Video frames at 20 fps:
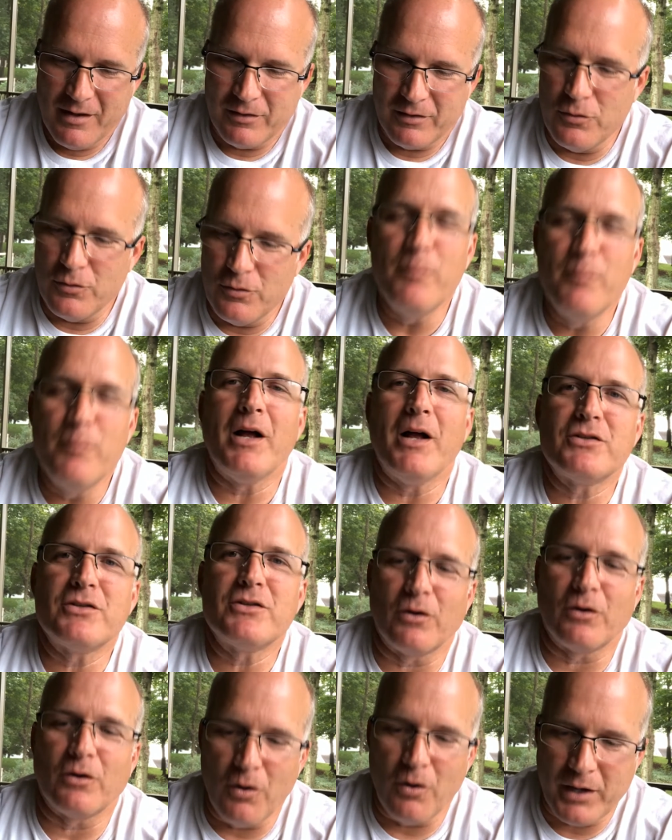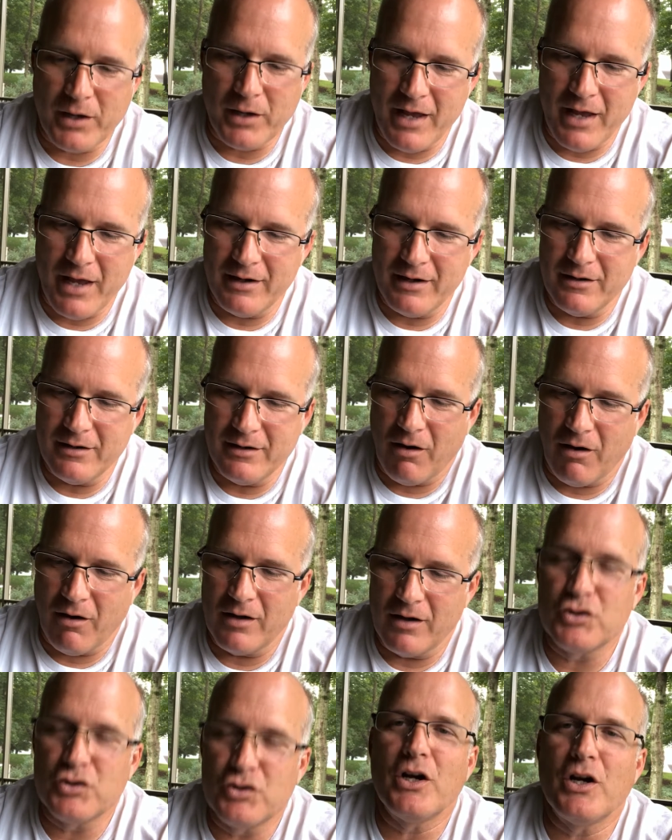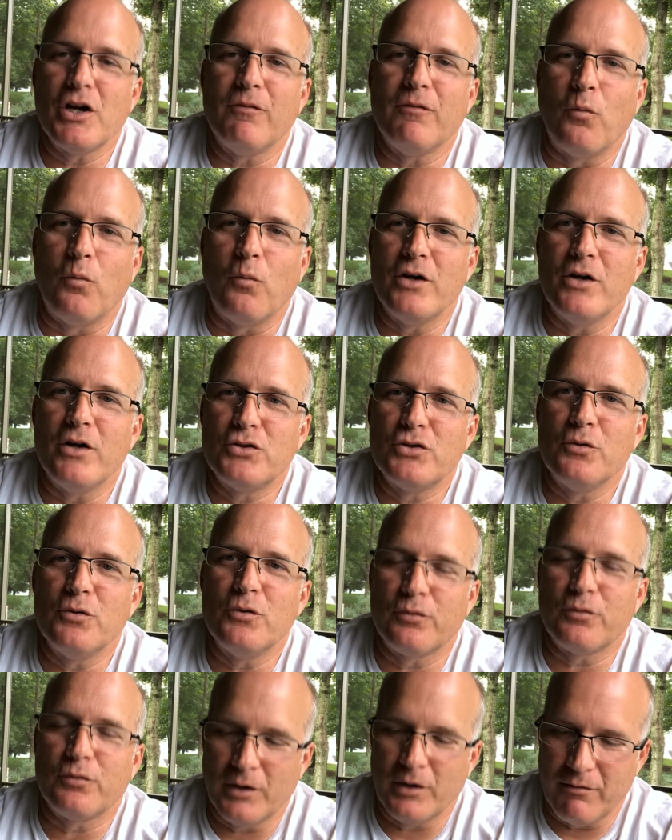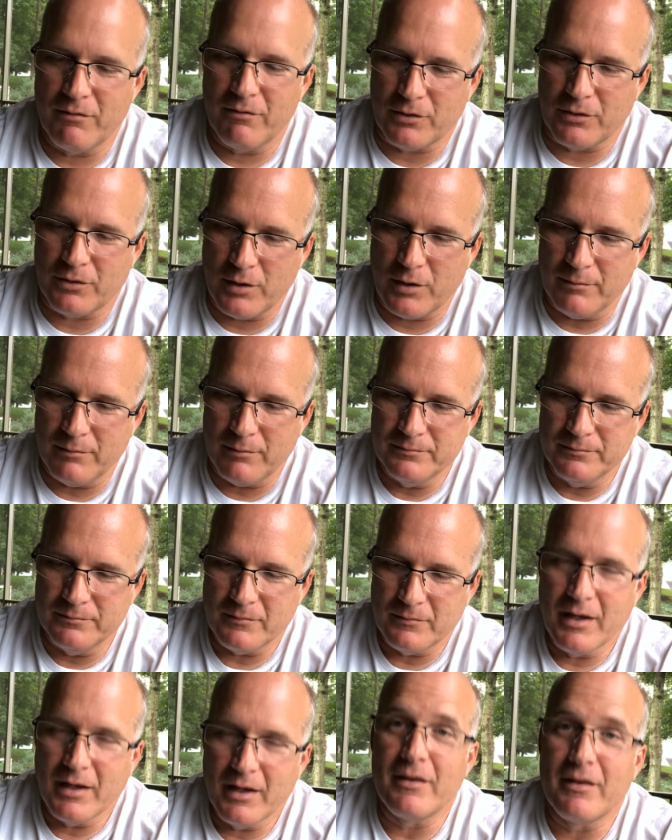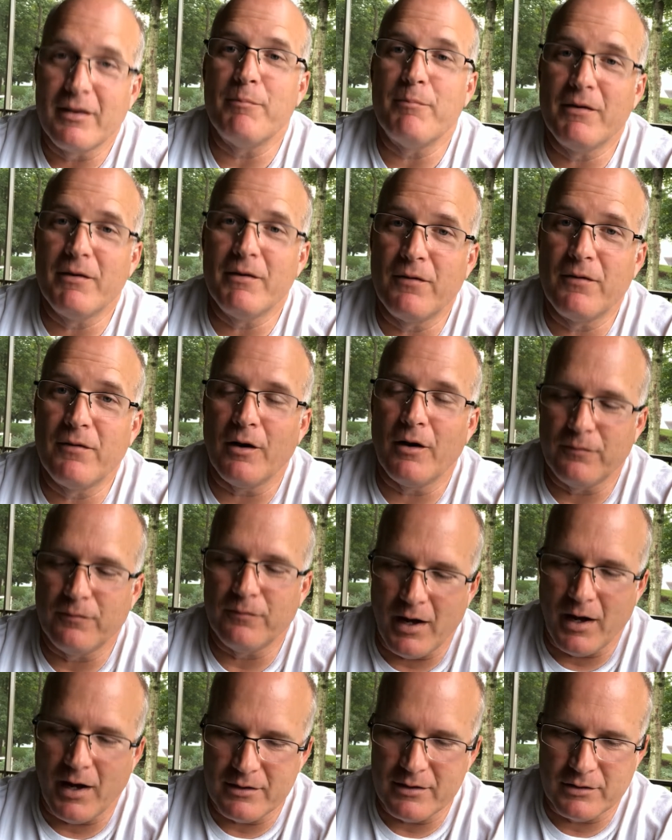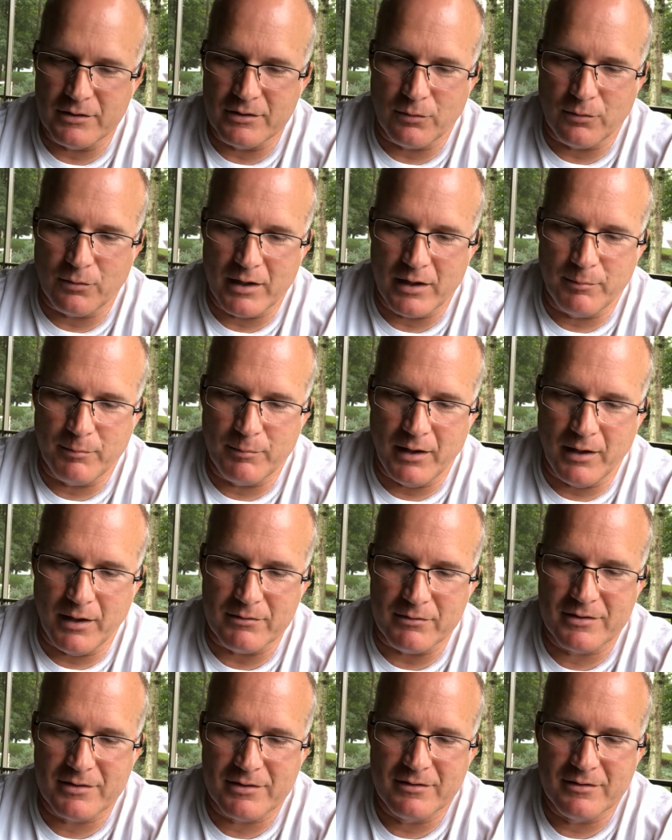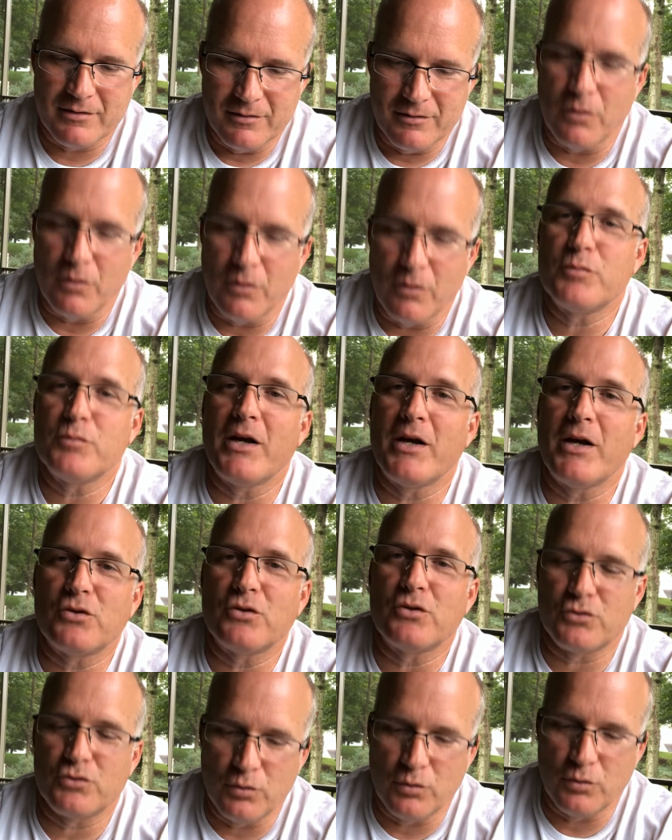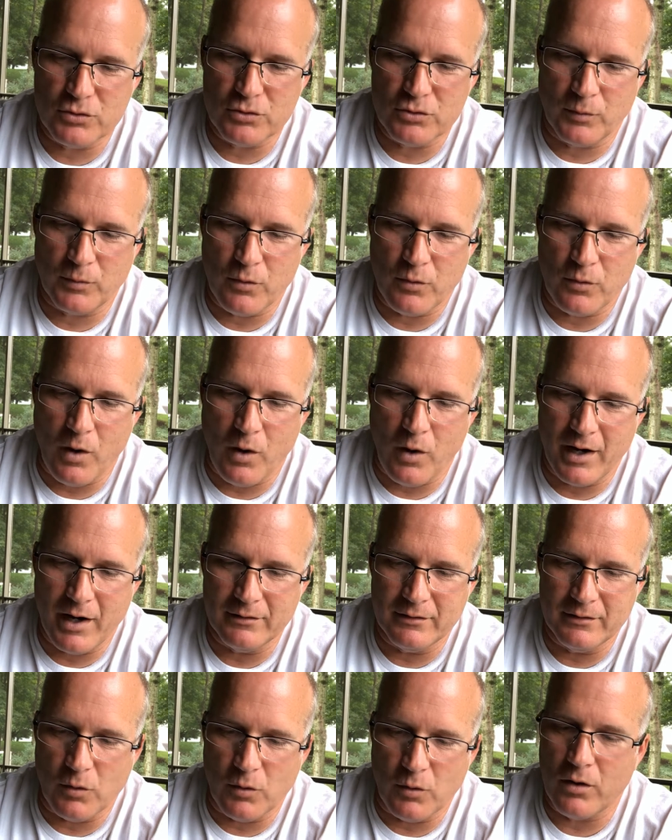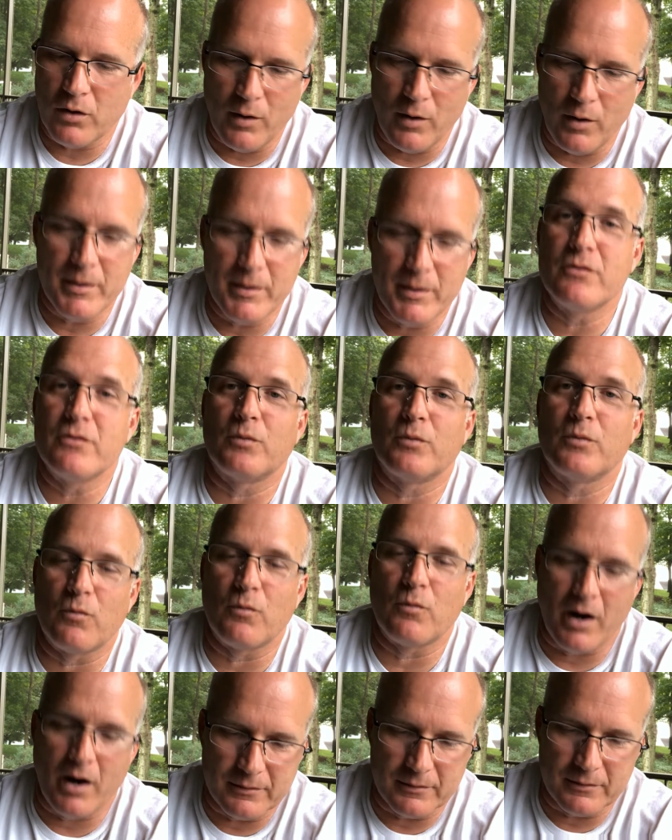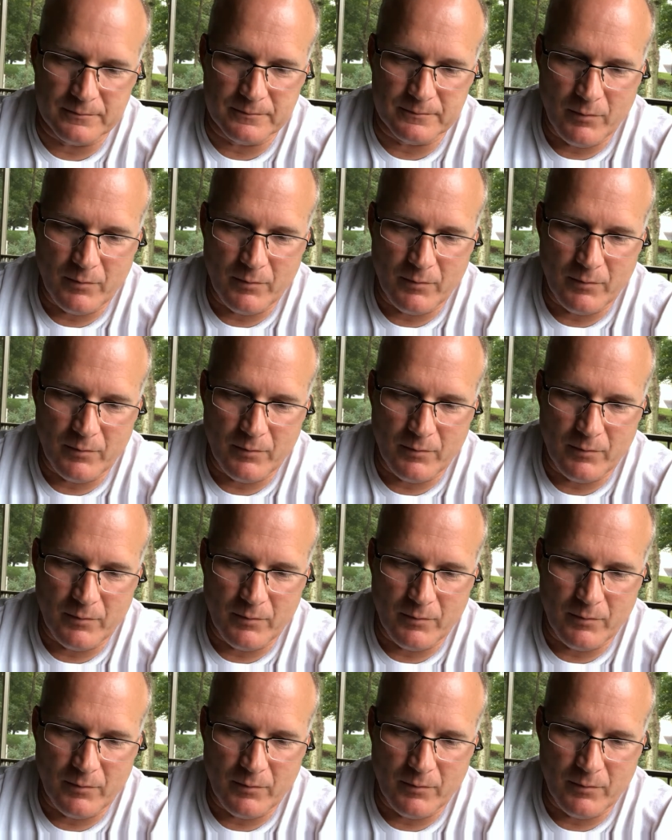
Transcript: The new belts are located on shelf one, two, three of the crib. They've been verified as the correct belts. No special tools are required. No equipment is required.